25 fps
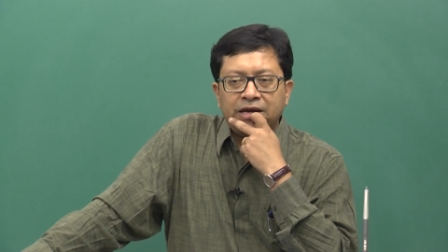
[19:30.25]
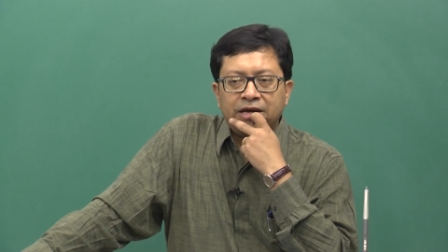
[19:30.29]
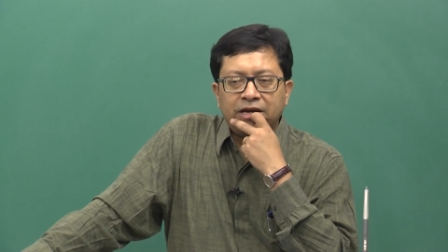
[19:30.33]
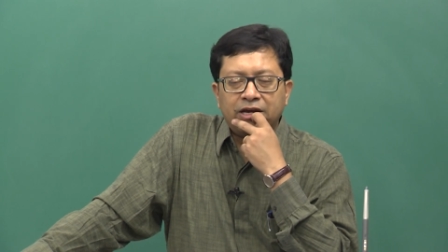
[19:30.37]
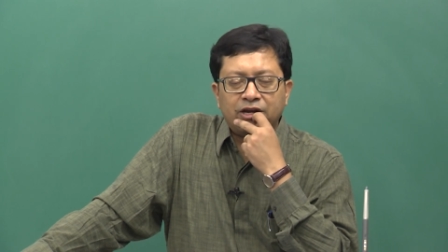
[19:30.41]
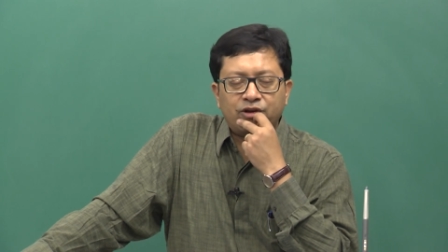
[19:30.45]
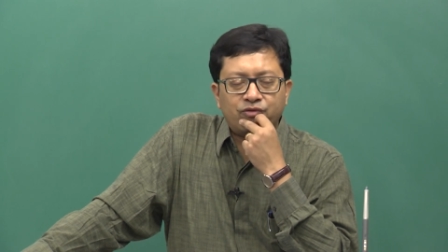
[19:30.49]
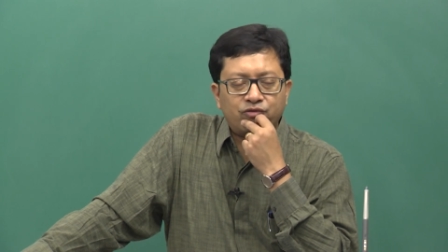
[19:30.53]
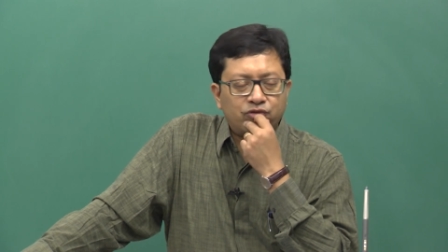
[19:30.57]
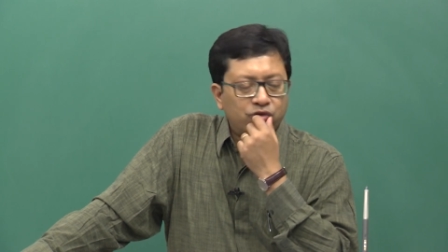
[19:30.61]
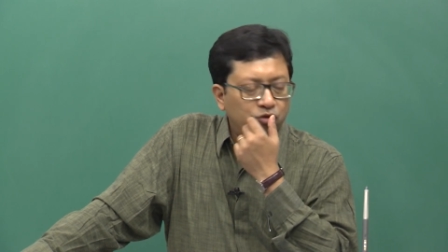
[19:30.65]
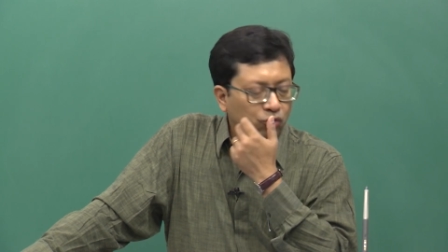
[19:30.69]

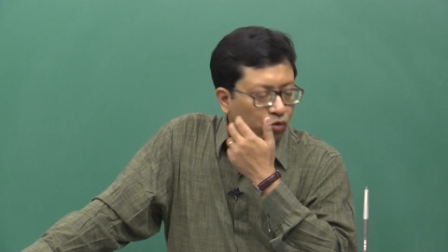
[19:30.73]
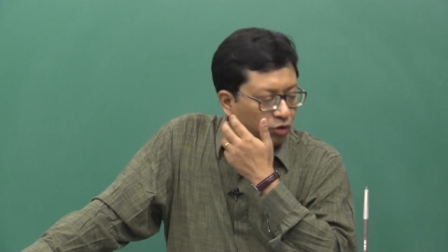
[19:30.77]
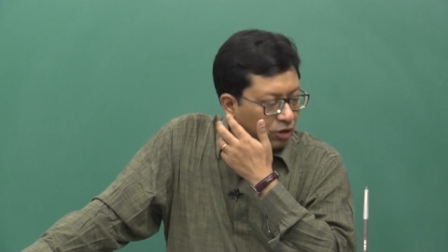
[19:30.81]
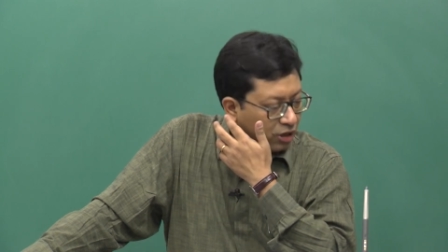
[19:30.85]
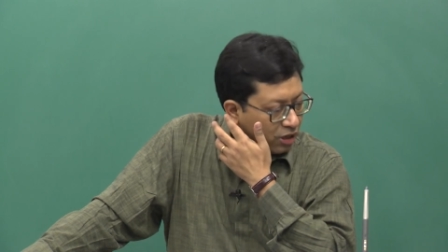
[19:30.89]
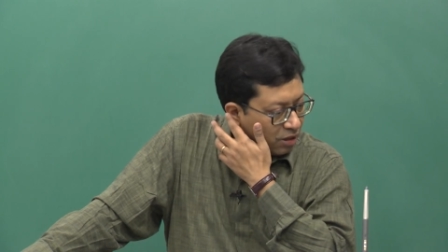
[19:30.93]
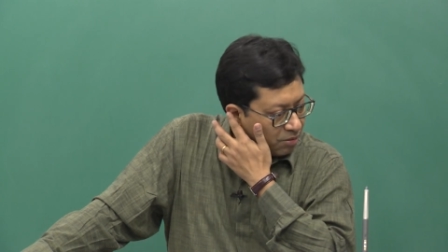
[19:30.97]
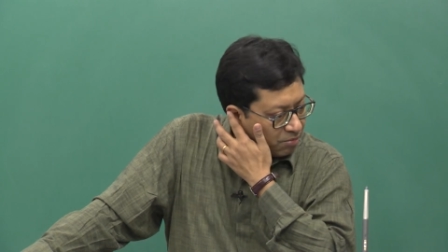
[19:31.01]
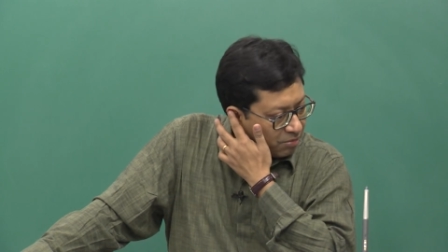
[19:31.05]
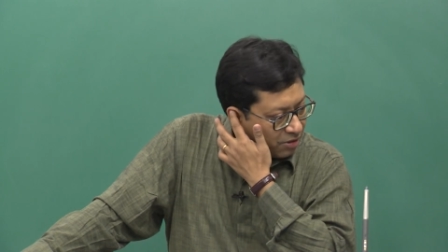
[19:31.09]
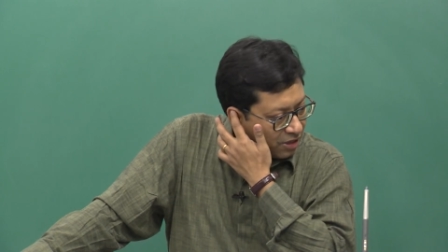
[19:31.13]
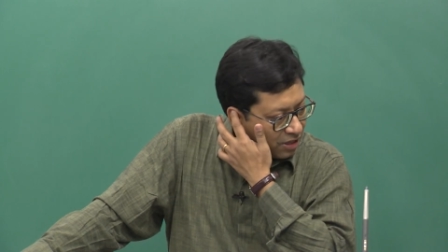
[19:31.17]
It would
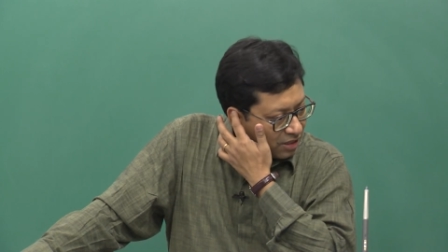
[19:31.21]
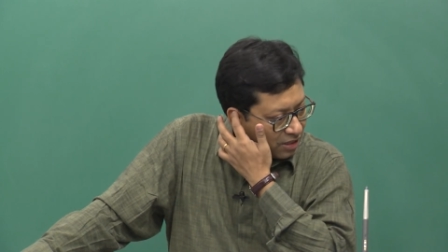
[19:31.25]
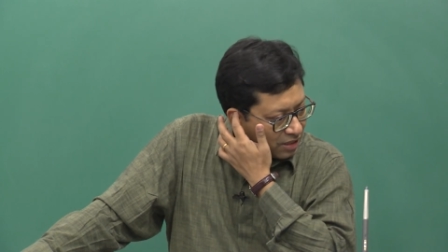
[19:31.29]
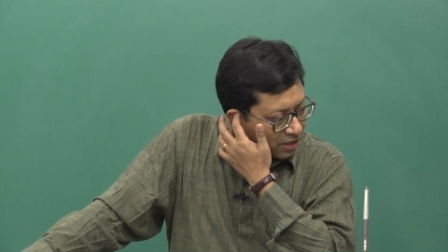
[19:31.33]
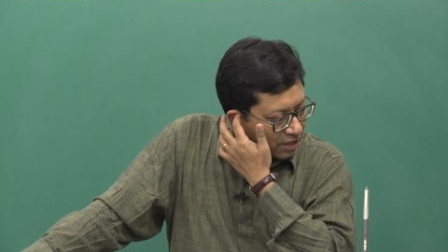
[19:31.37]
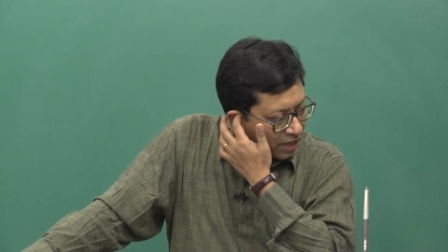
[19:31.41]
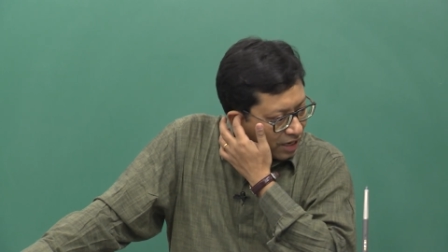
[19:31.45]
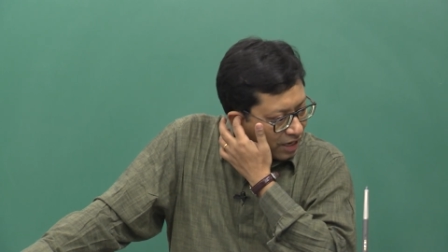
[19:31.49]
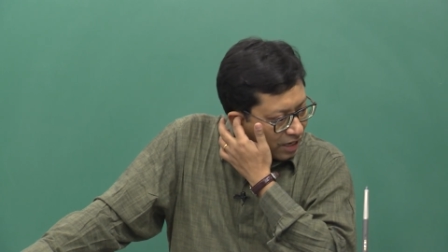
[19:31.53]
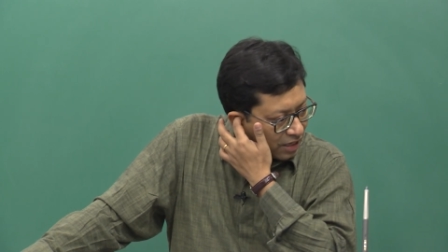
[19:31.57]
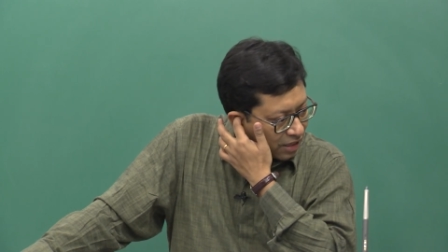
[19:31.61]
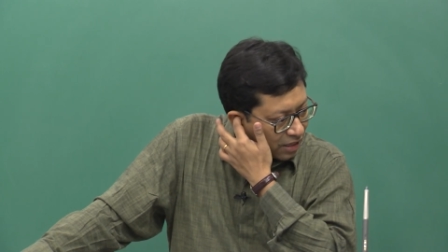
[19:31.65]
only mean
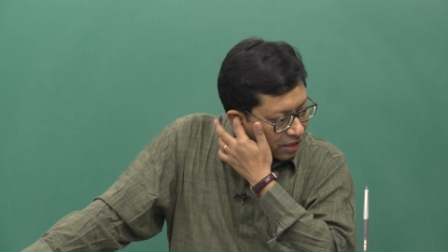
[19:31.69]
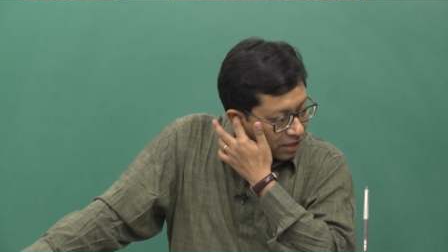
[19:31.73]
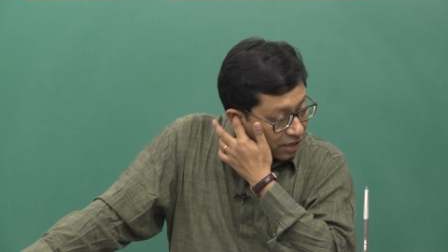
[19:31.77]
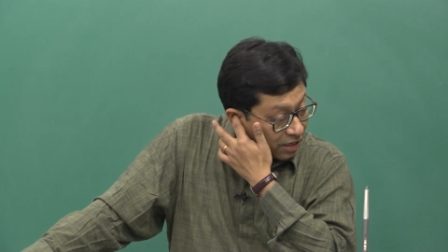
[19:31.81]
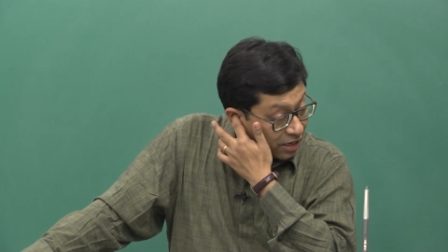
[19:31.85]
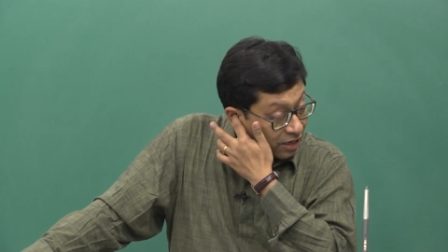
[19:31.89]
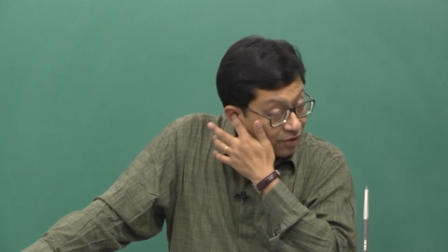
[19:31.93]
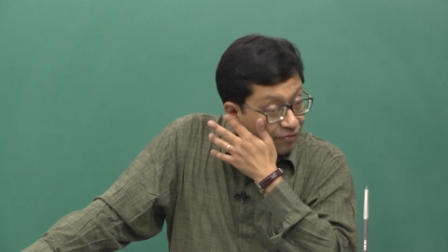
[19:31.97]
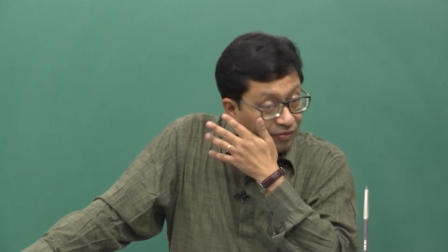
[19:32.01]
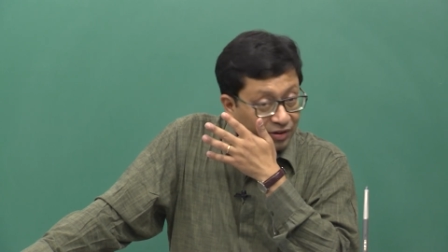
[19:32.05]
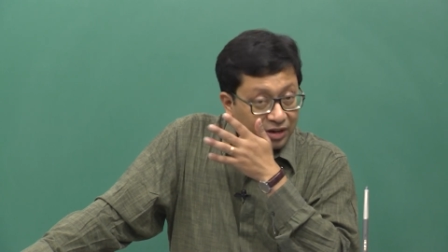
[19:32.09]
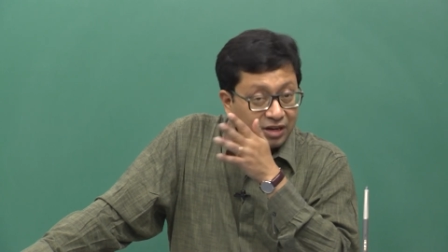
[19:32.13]
that
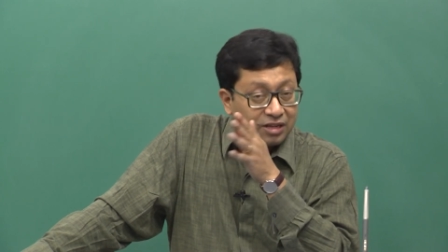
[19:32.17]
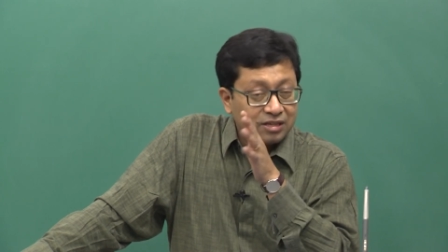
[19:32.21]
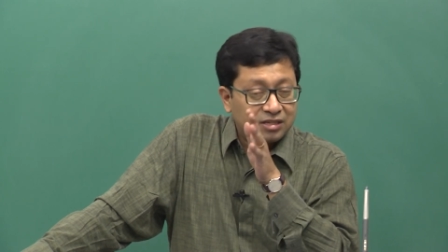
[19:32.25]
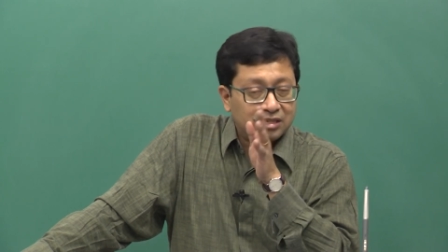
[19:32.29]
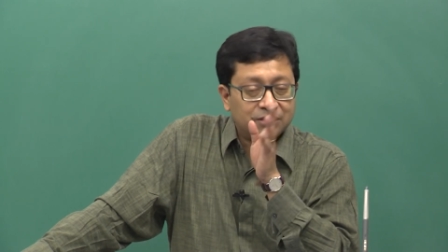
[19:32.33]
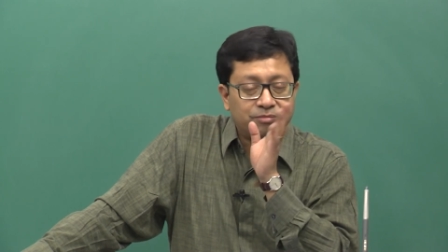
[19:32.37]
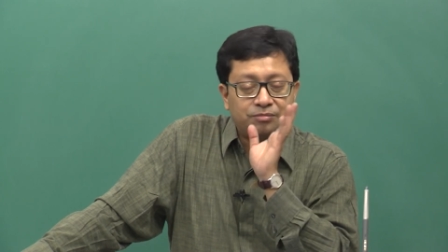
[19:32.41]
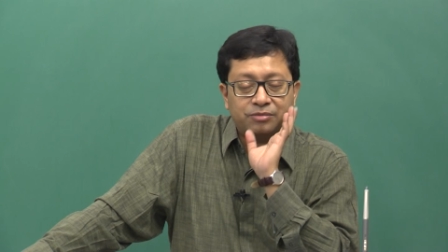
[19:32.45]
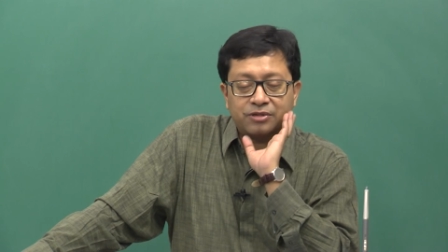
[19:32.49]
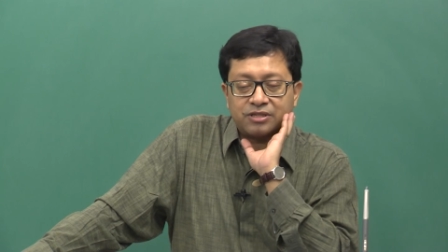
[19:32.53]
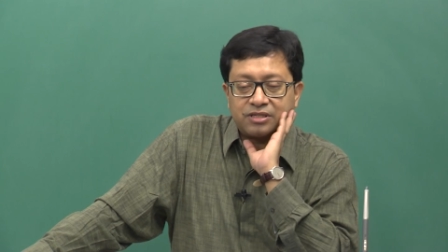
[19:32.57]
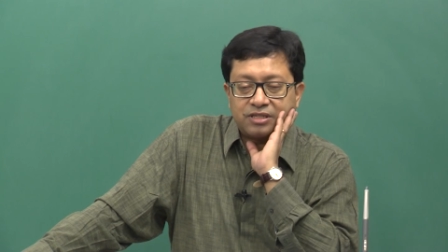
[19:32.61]
in a very
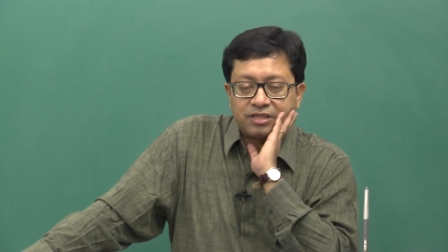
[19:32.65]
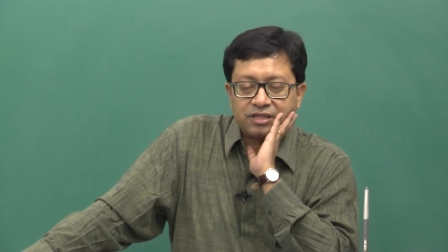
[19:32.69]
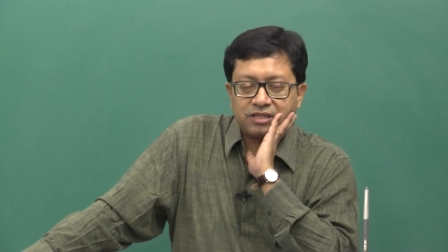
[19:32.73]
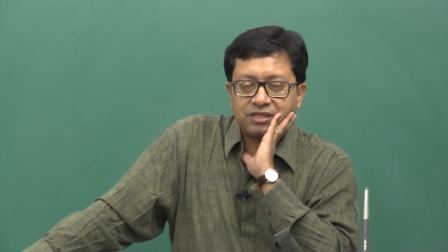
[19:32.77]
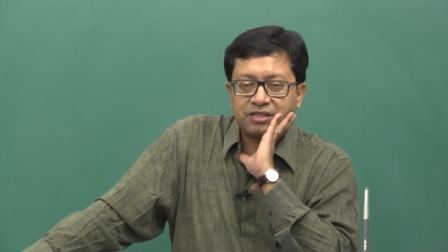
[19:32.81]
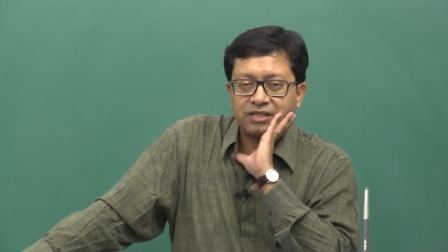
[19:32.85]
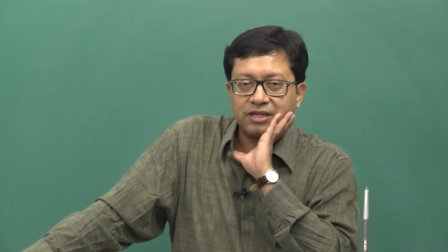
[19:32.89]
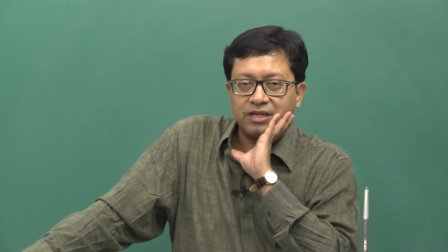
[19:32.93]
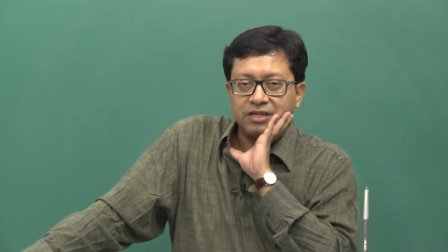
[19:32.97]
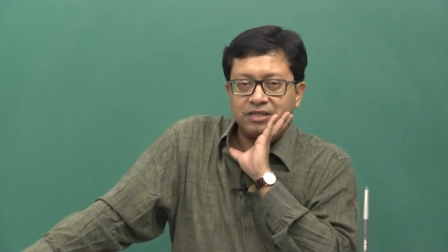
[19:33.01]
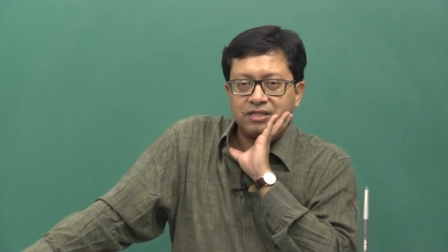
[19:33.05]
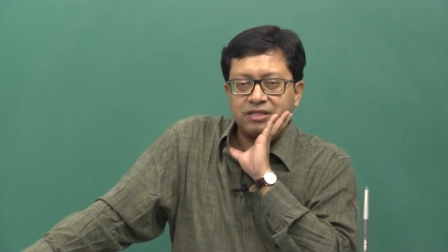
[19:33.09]
simplistic
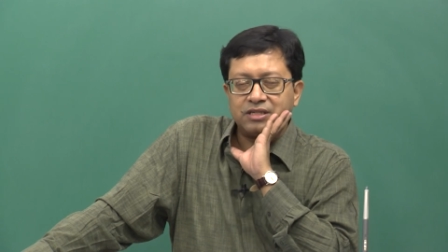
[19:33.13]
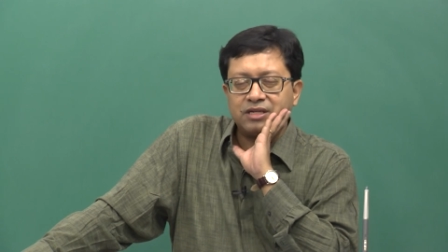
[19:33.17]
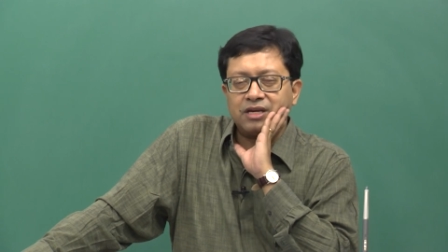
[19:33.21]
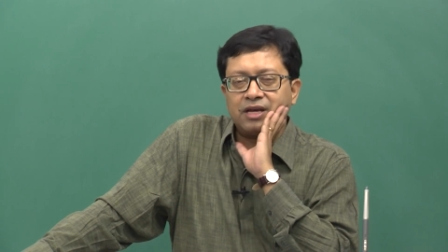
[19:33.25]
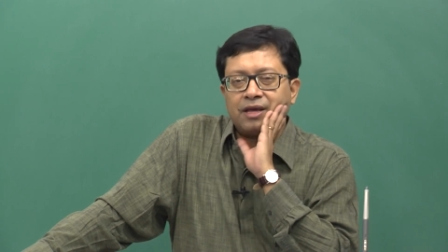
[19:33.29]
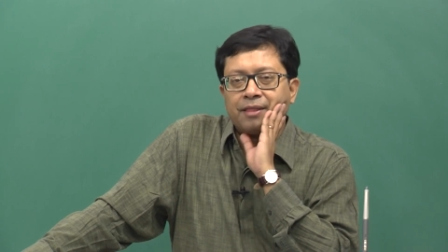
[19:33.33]
sense